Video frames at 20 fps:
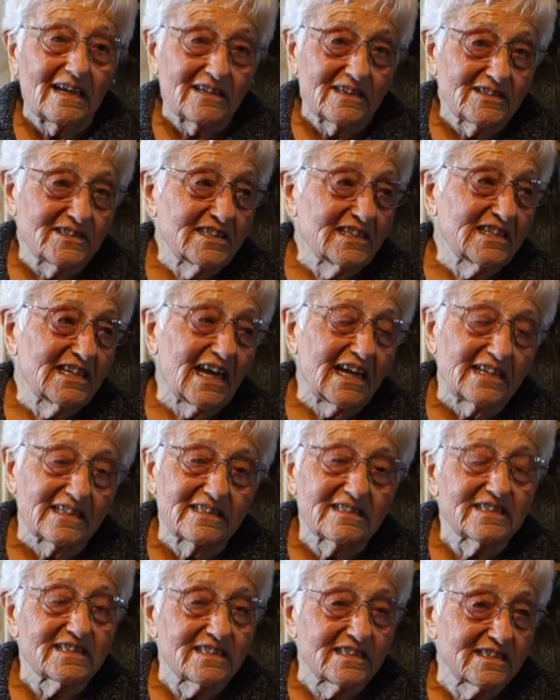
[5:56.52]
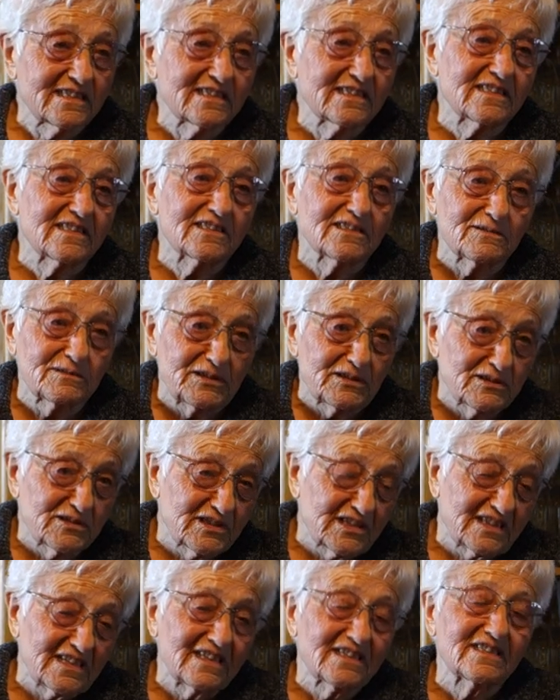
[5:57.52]
She had sisters. We
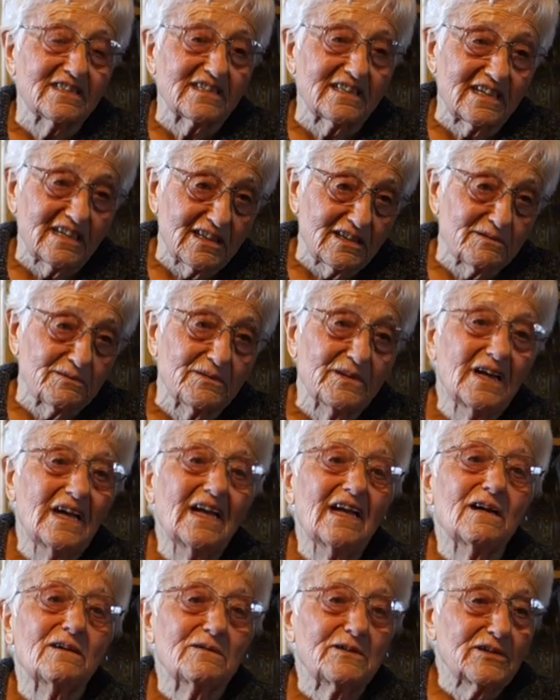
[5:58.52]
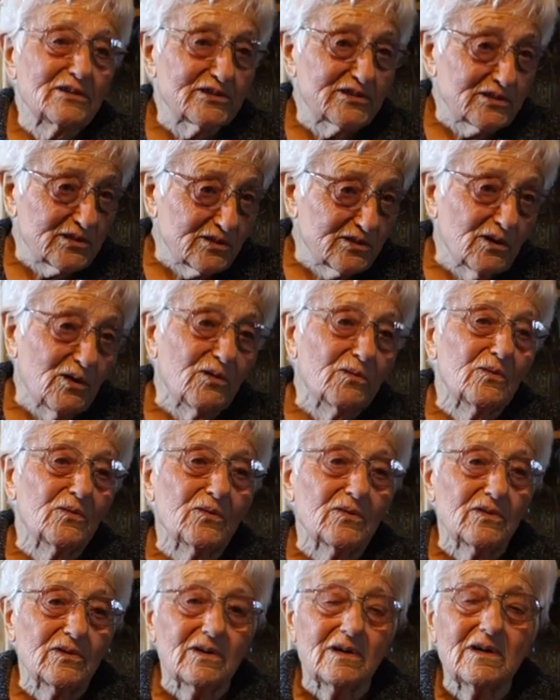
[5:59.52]
used to get together. We used to
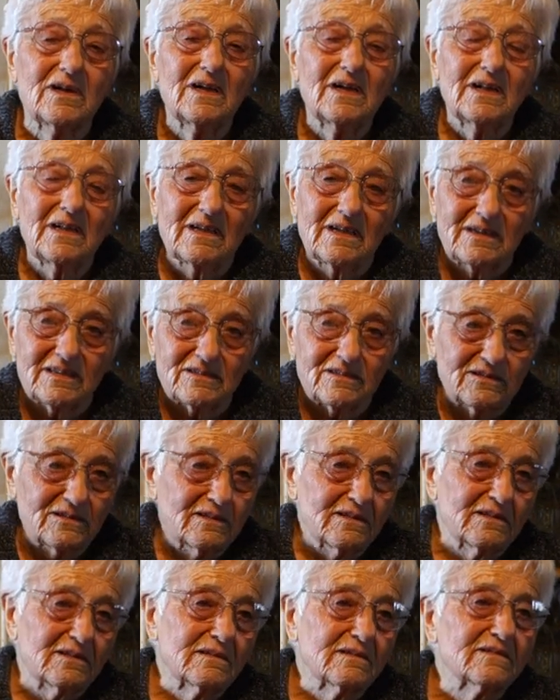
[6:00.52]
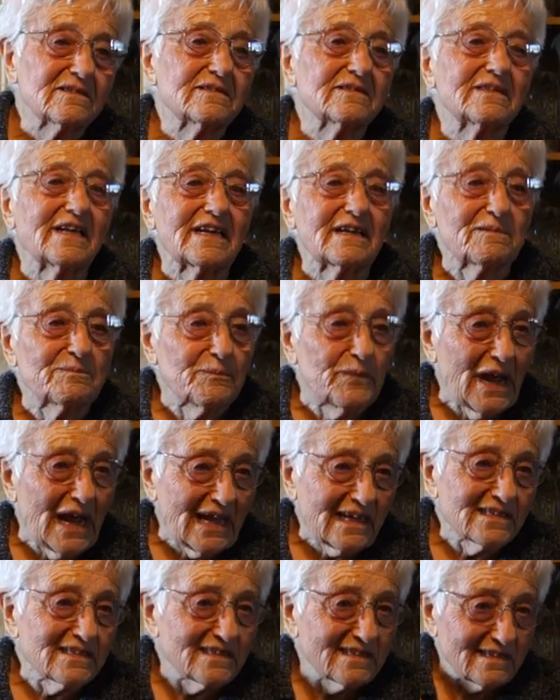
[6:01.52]
go to take
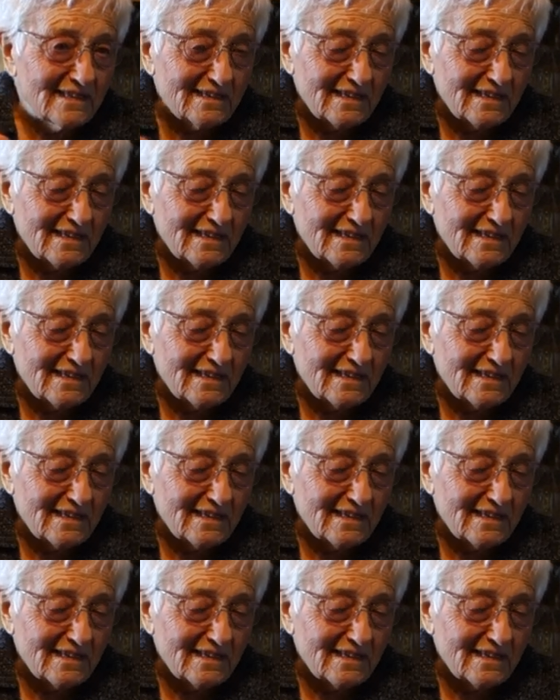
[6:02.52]
baths